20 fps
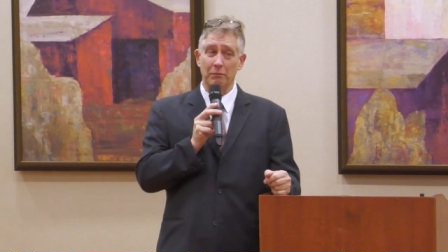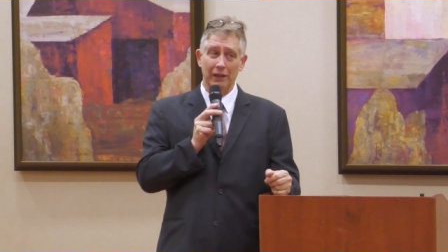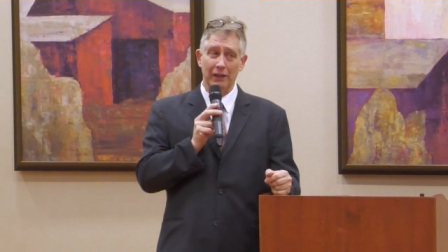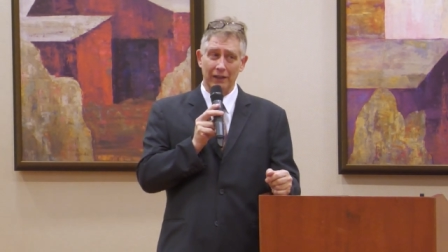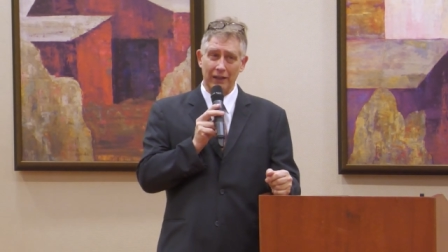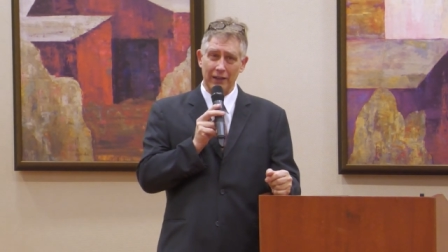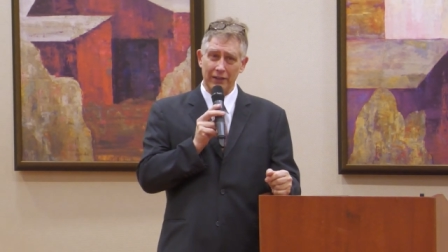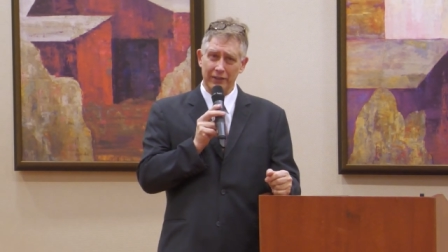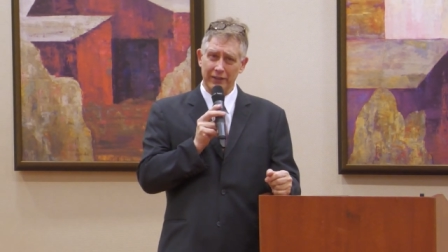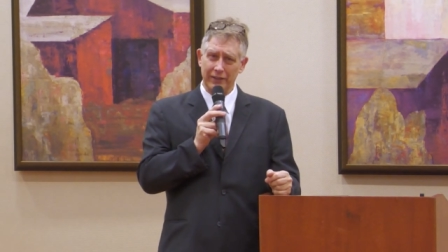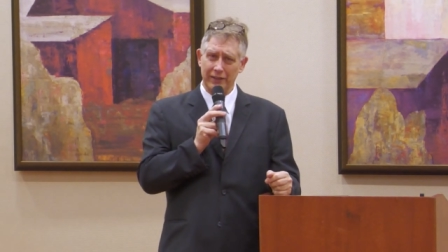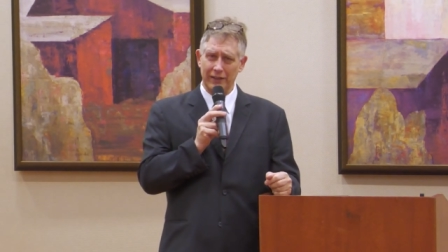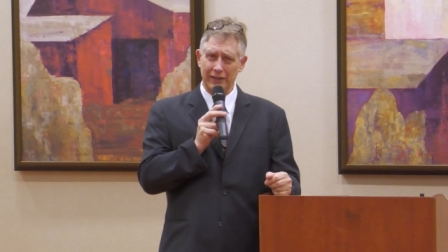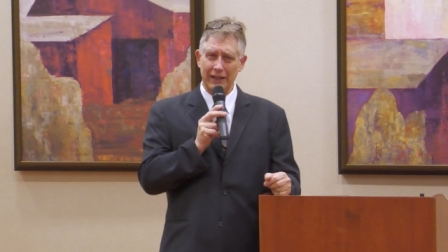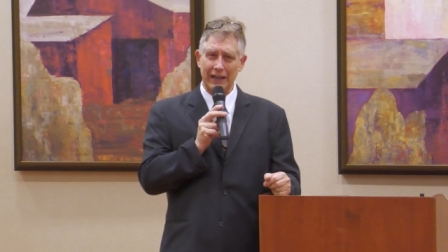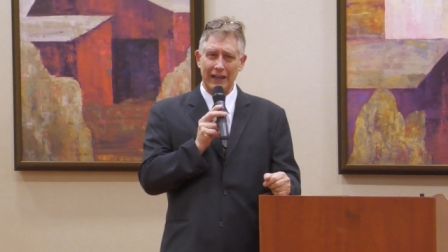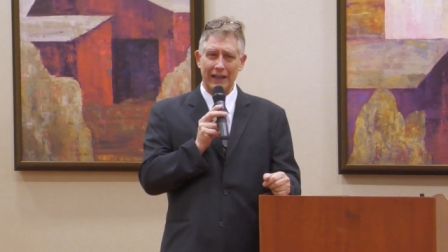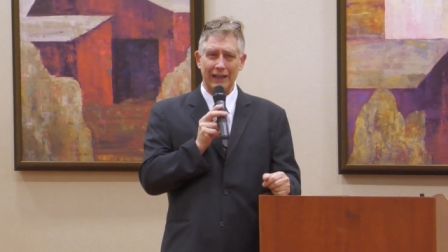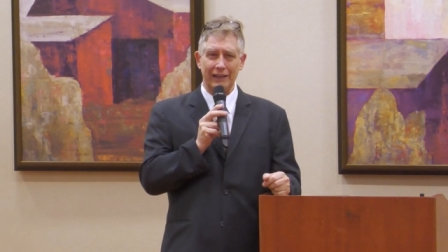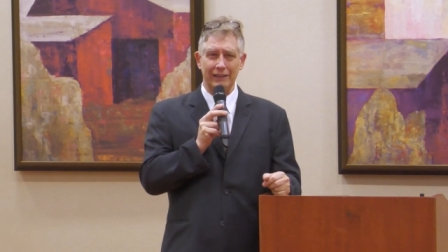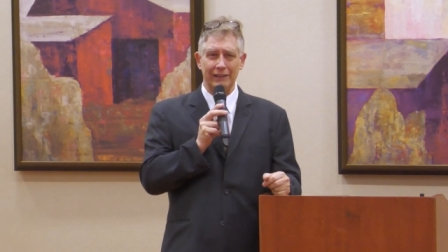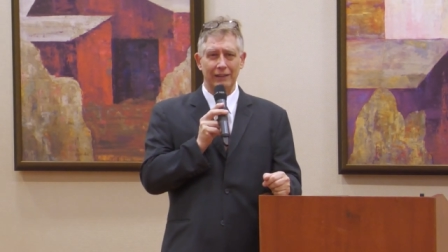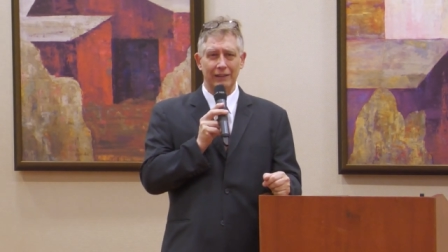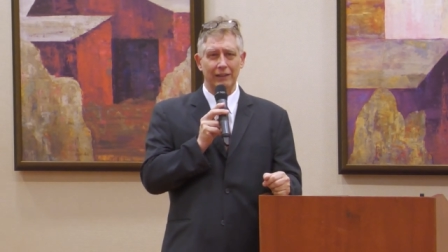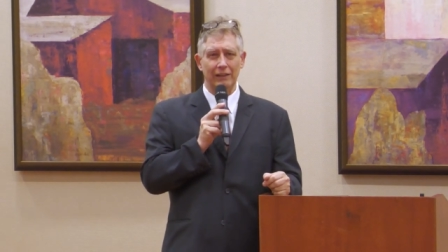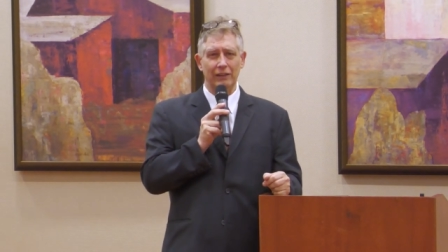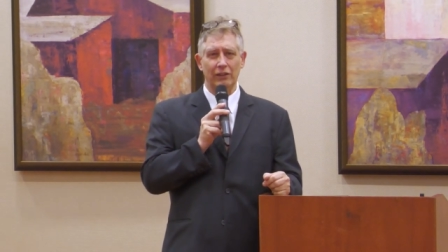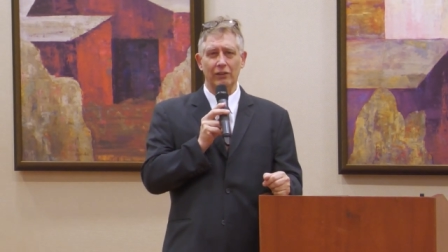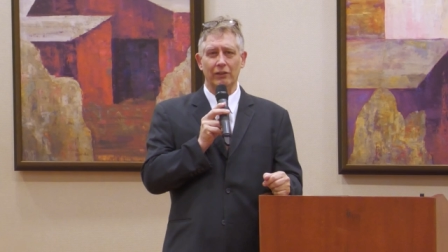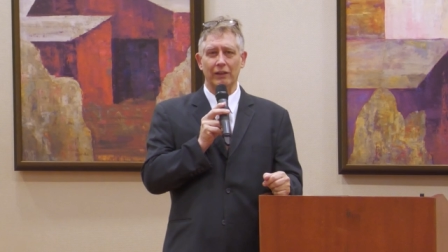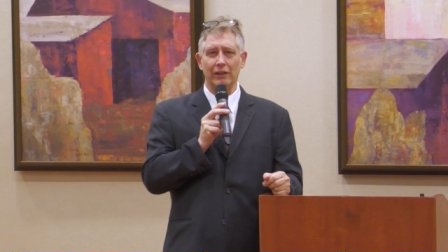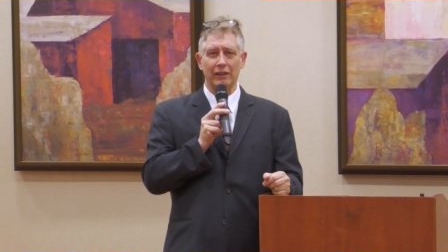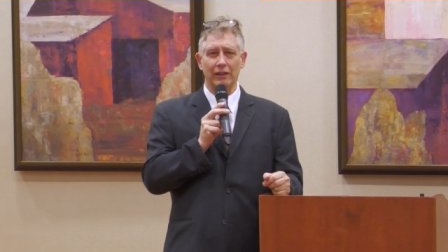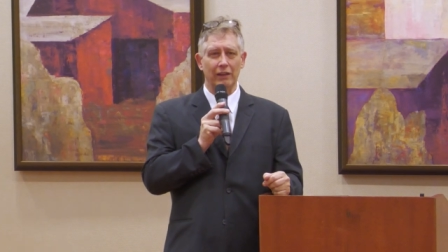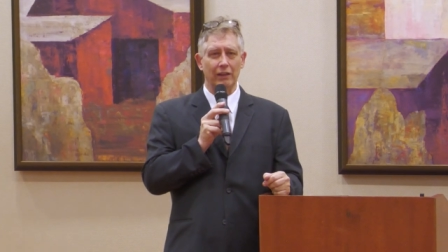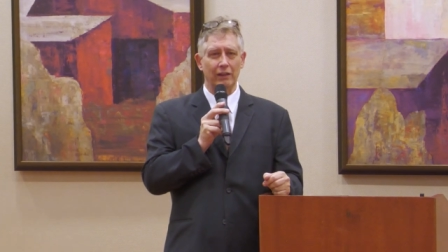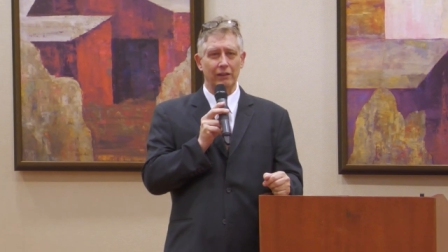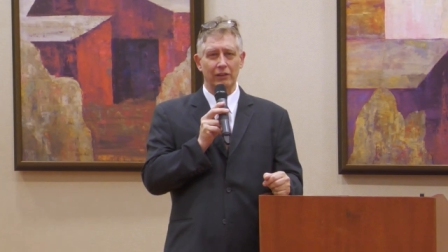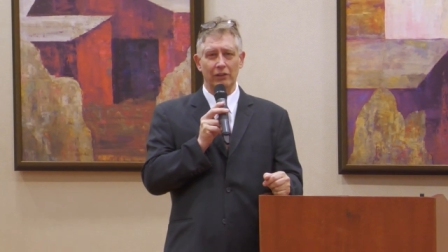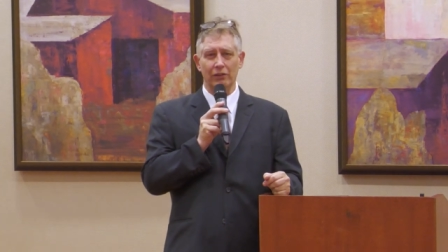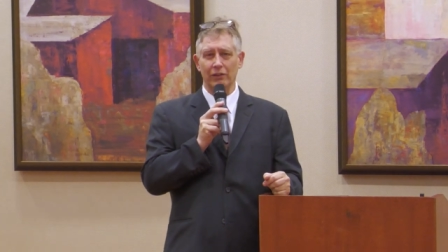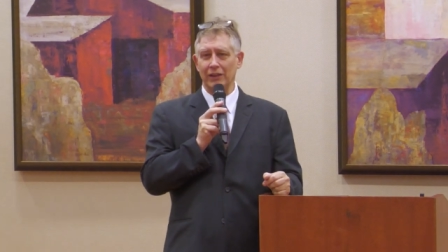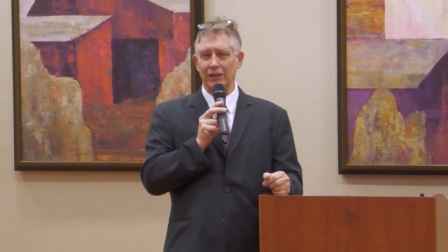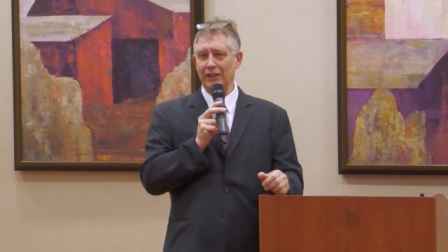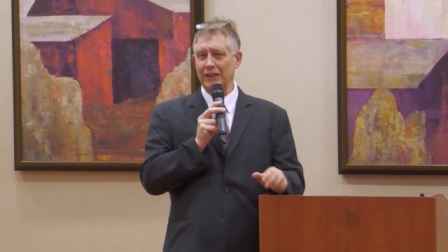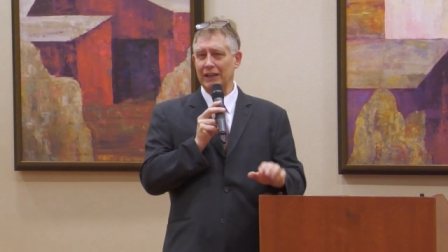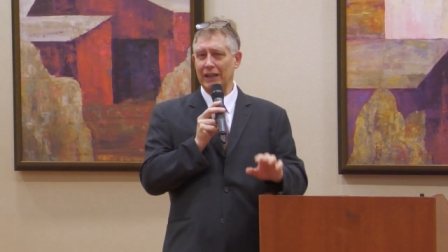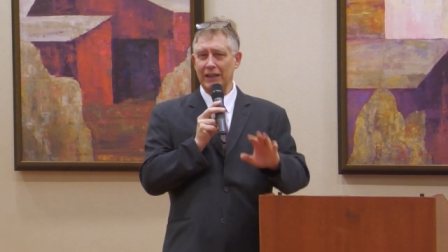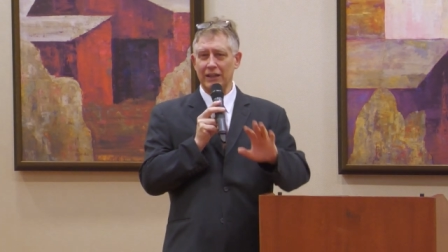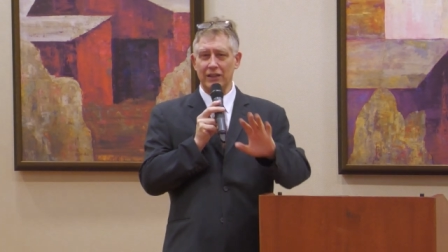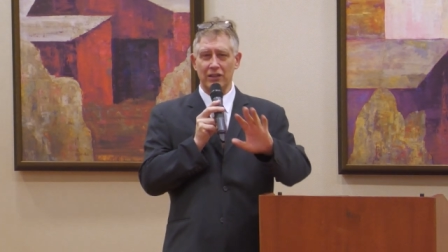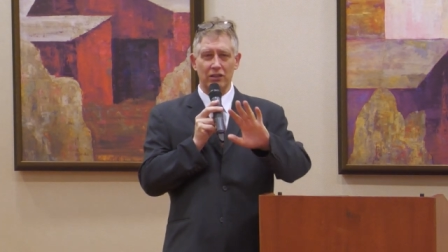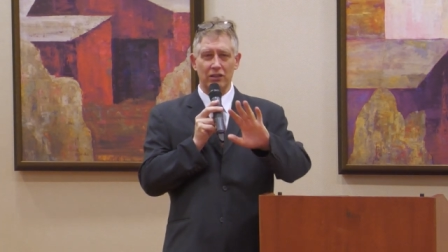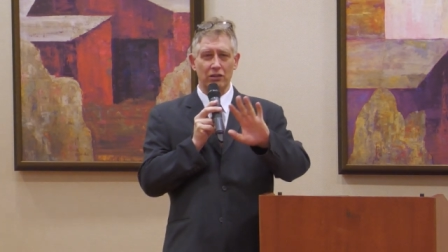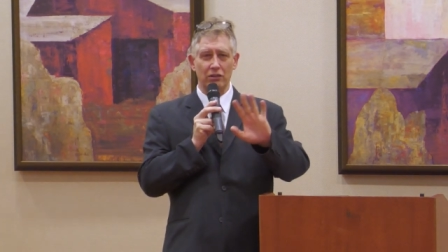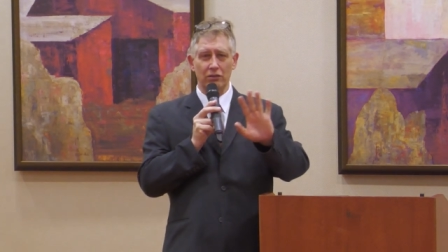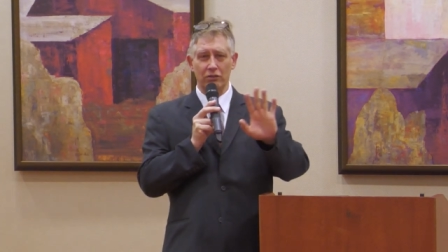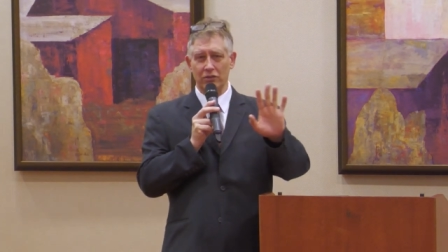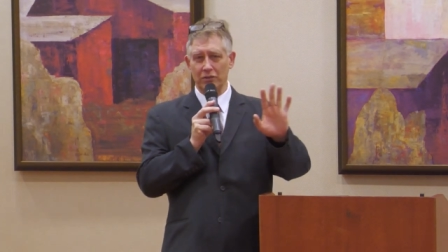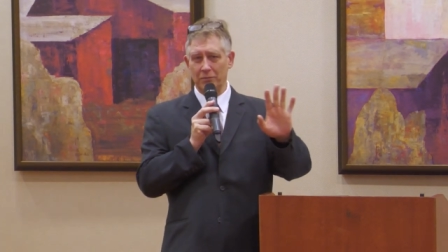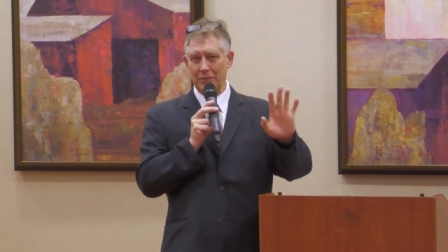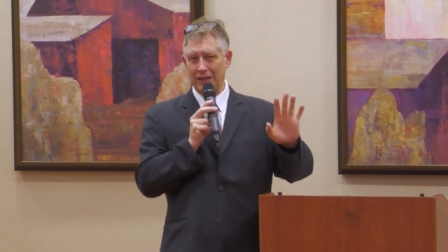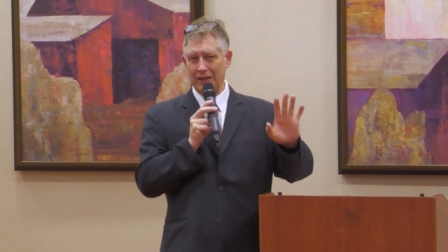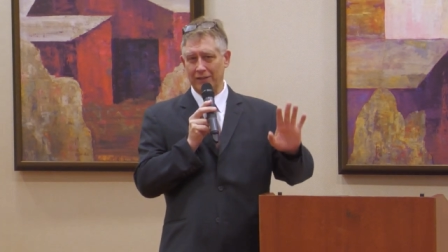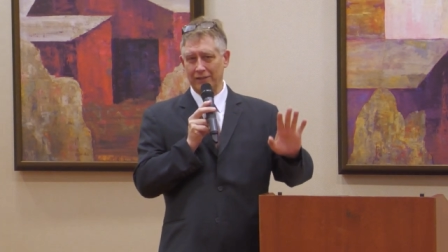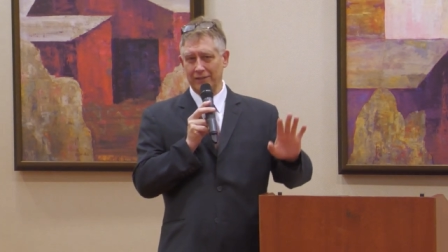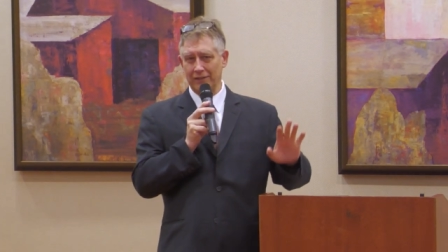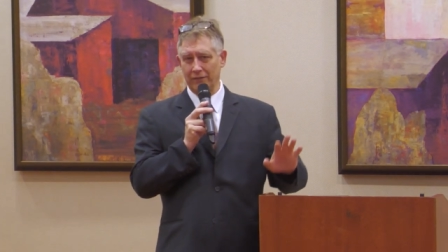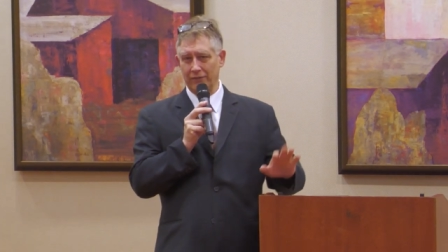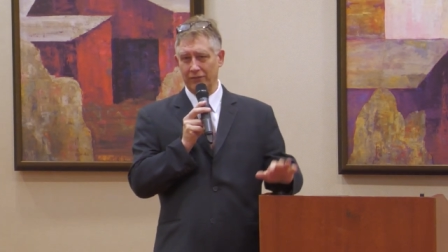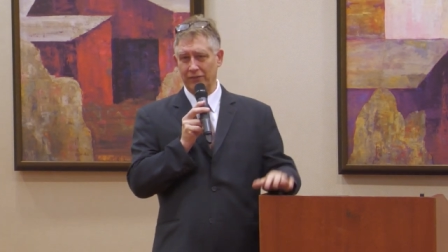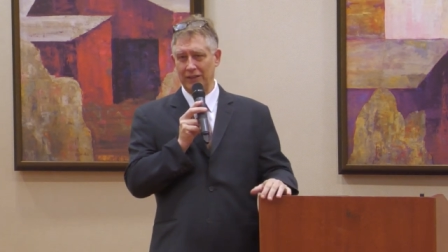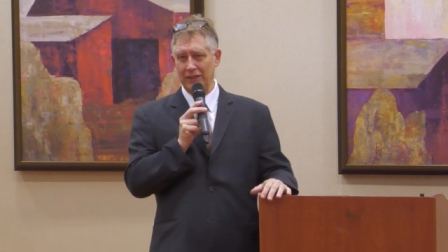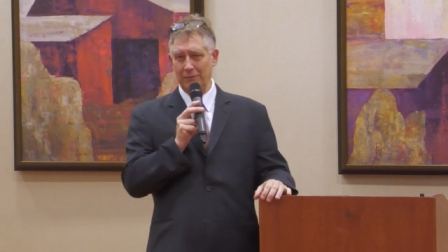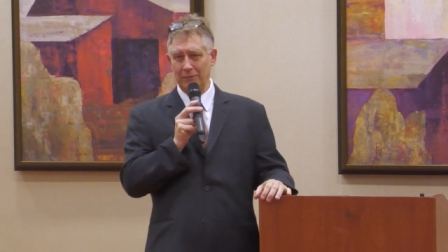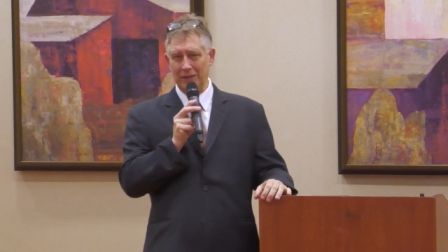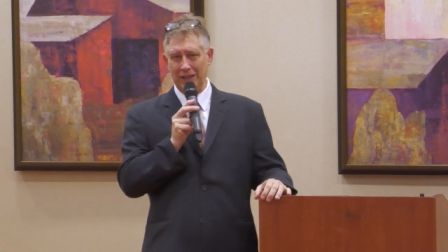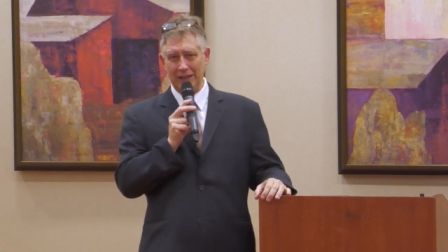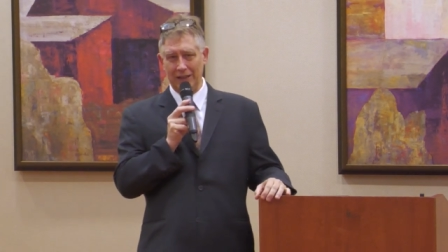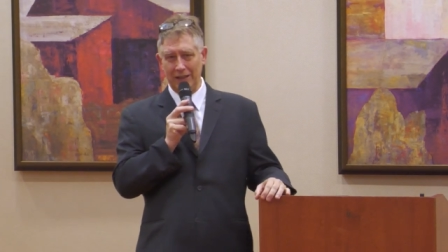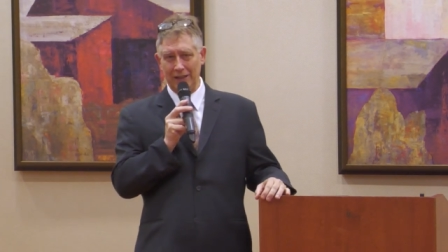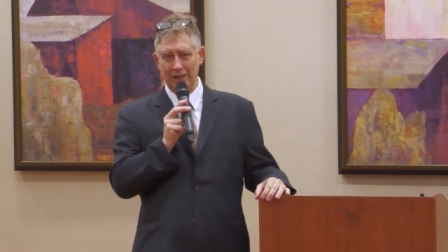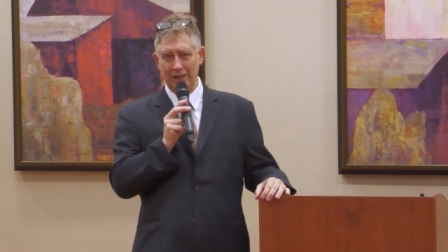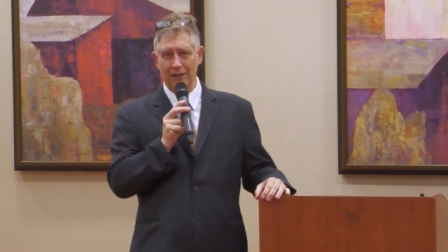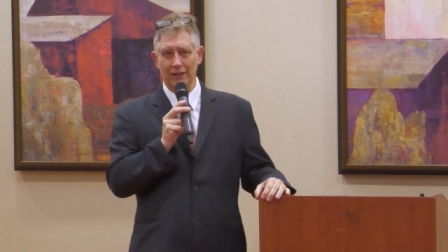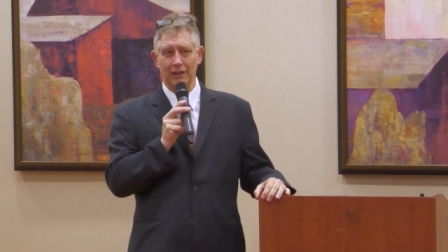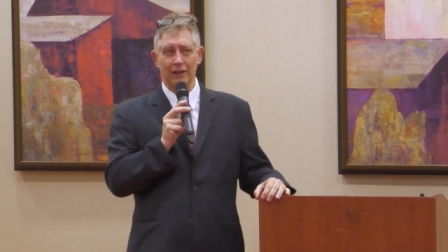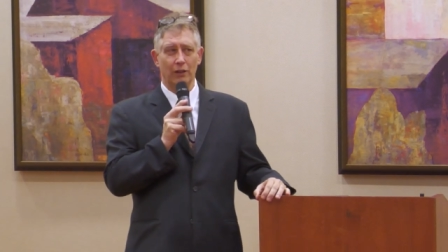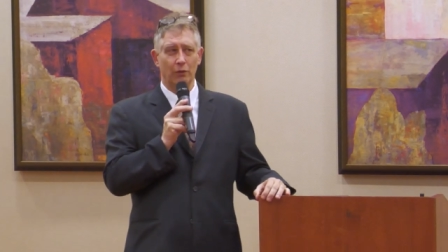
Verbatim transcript: But other than that, you can go you can take huge amounts of C B D